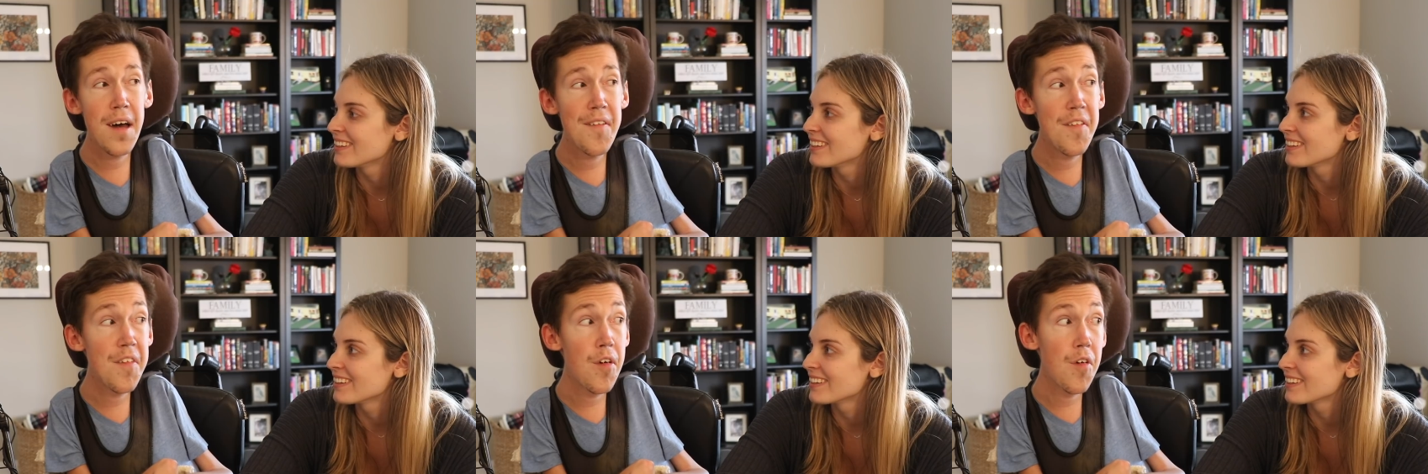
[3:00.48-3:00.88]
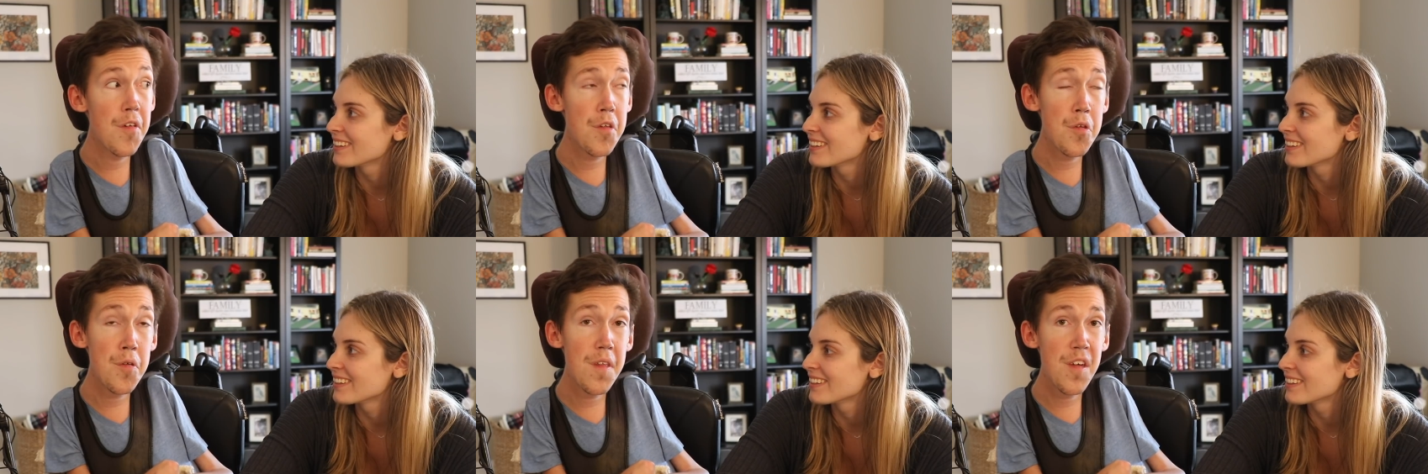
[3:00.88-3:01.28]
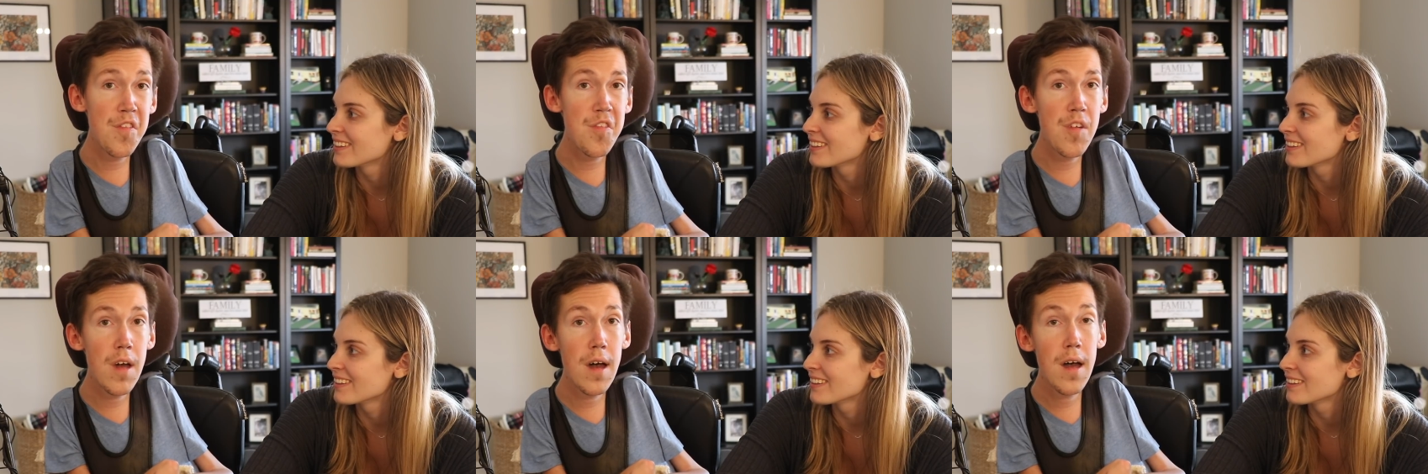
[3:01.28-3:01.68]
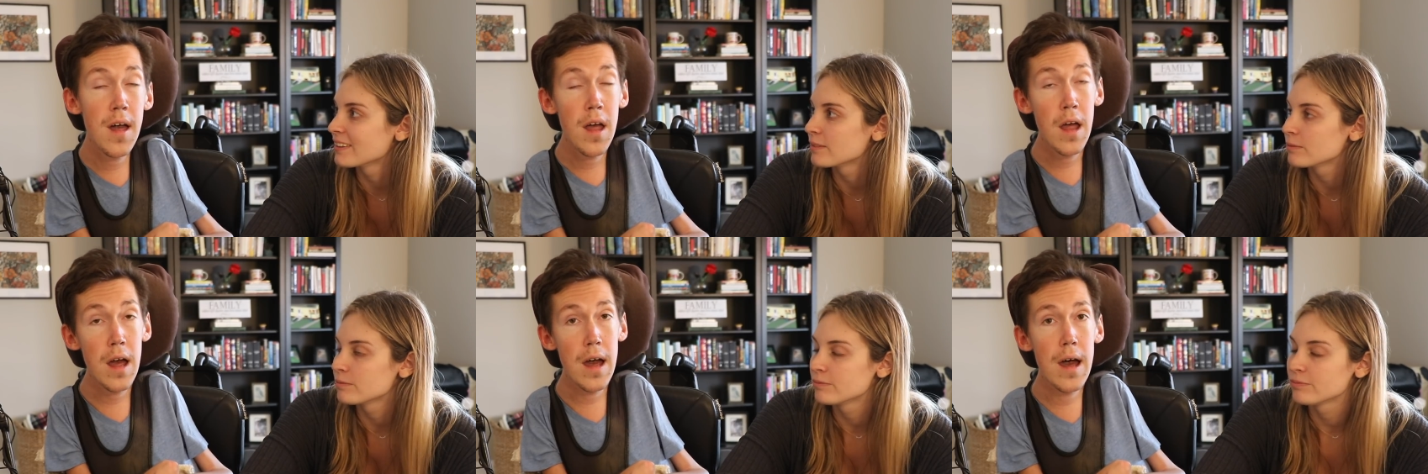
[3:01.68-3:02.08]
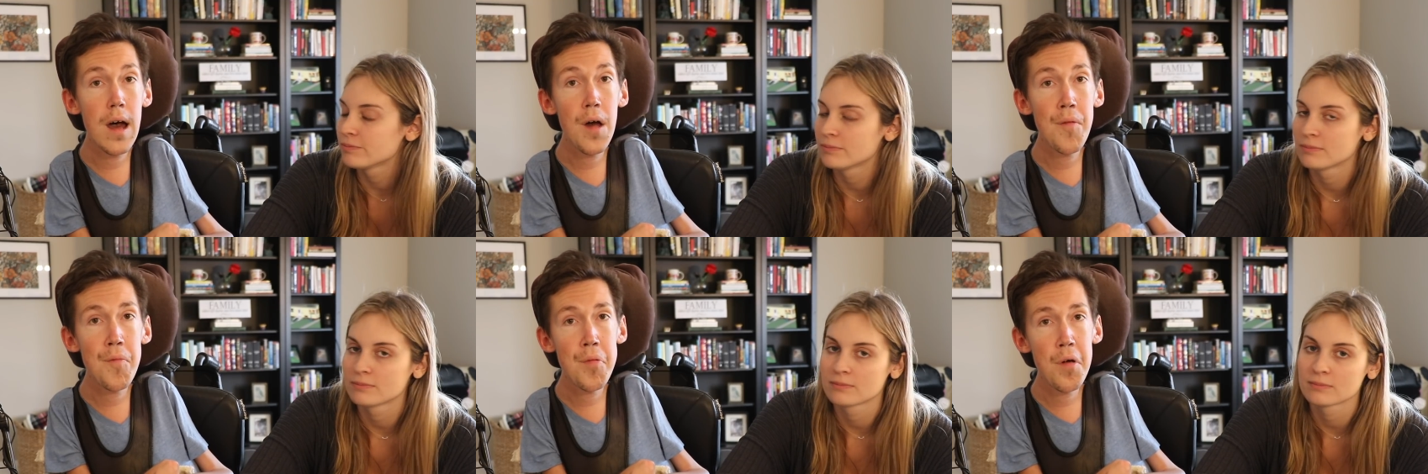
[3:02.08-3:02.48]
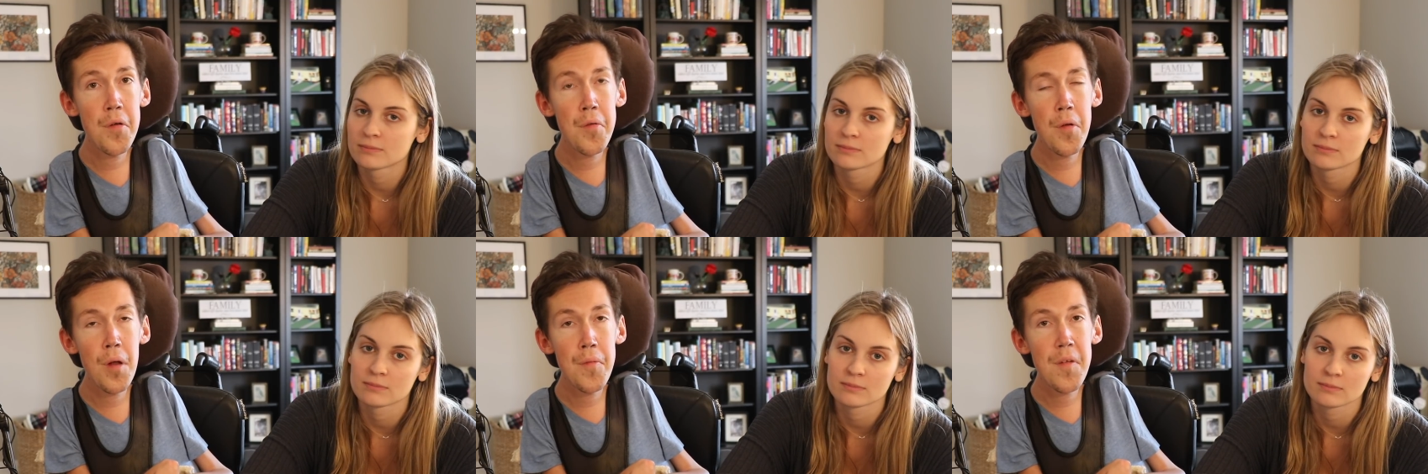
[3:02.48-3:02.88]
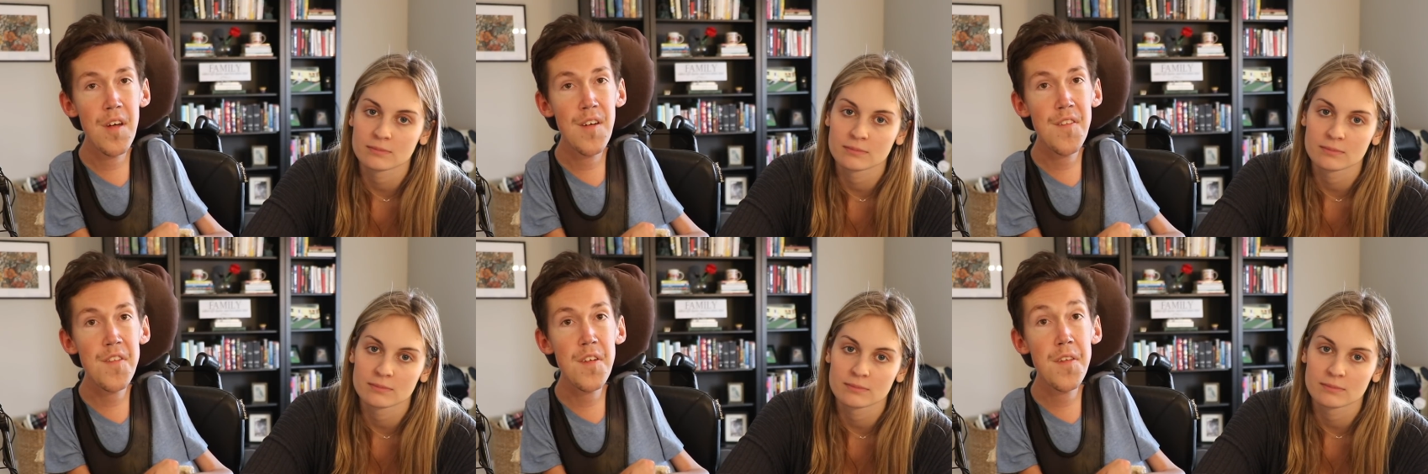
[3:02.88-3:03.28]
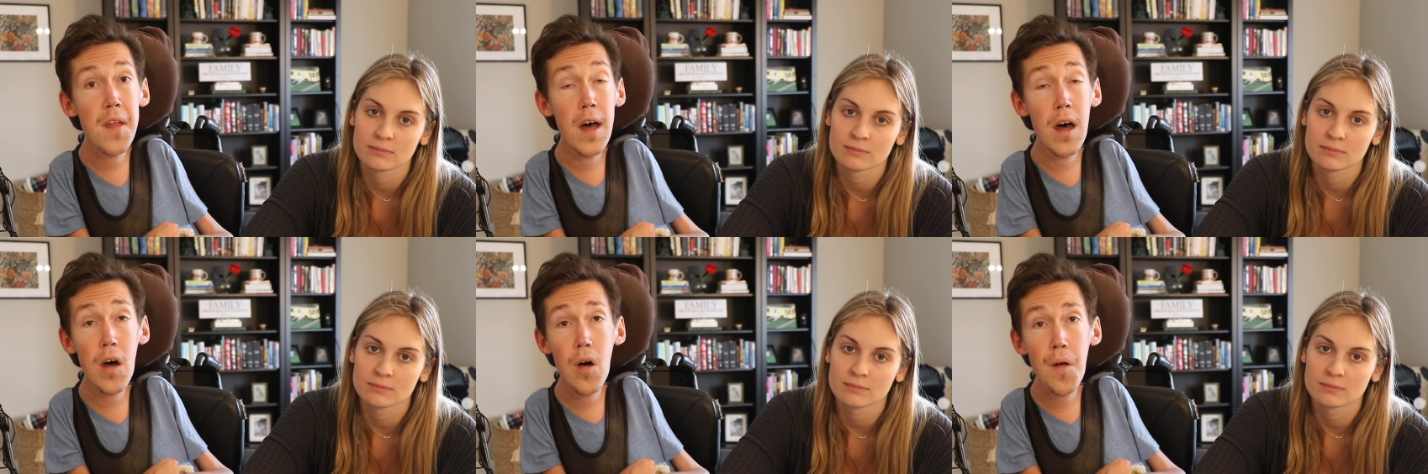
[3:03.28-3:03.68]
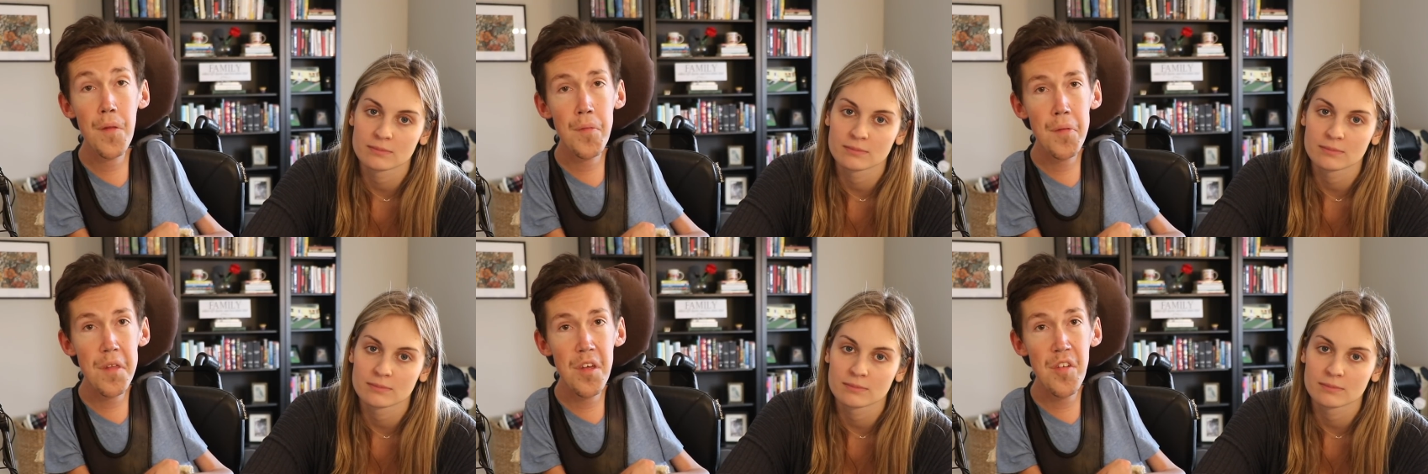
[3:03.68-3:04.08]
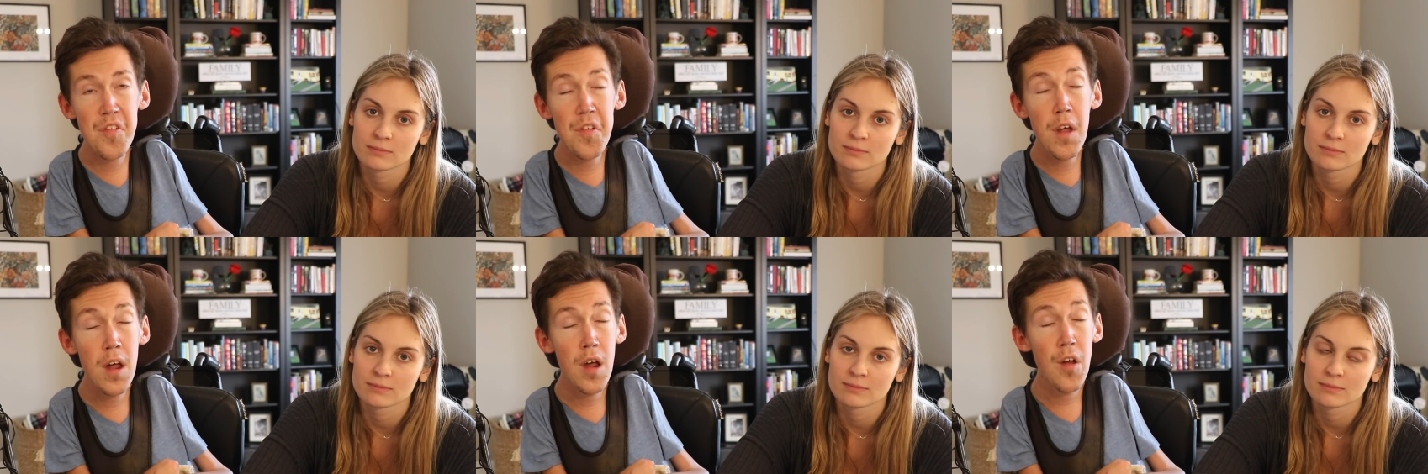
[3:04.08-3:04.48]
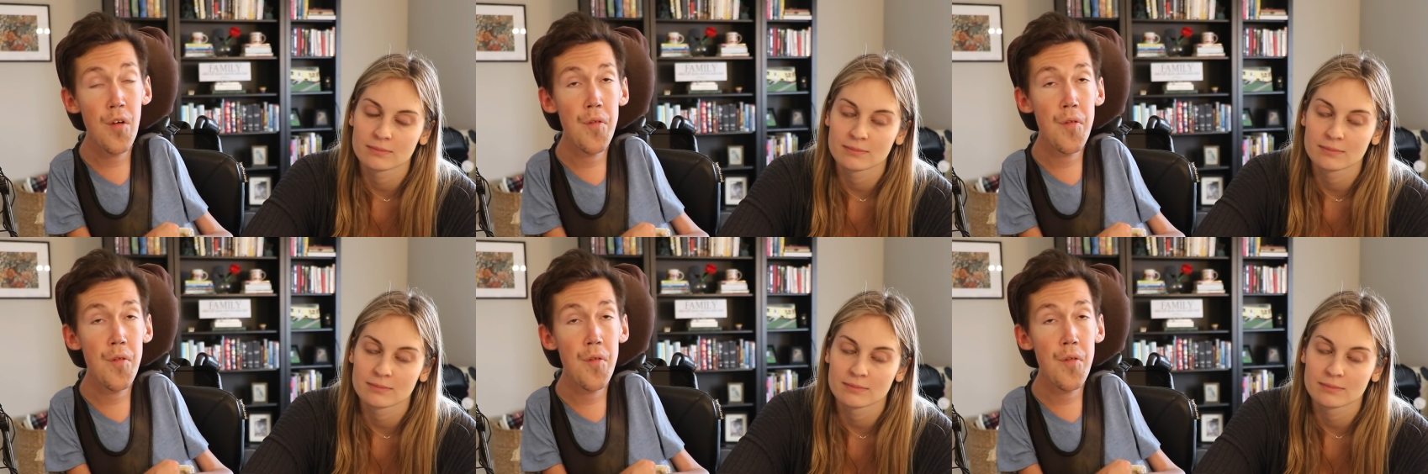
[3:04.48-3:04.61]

Speaker 1: haven't told you this yet, I programmed it to not call the police.